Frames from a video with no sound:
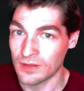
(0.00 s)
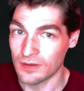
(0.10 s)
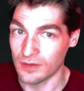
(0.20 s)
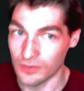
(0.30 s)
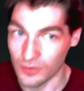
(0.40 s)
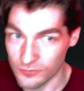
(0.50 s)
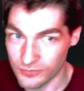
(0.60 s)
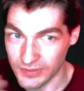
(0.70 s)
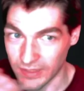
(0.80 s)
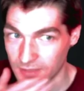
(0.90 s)
And
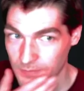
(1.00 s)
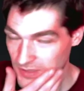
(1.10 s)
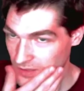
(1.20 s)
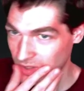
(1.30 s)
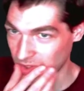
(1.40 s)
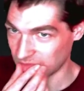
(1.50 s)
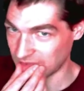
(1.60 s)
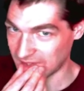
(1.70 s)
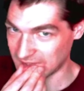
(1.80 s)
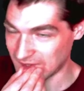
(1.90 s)
hopefully I can be the
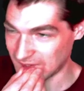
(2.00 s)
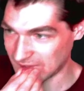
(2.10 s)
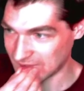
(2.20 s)
artifact deck.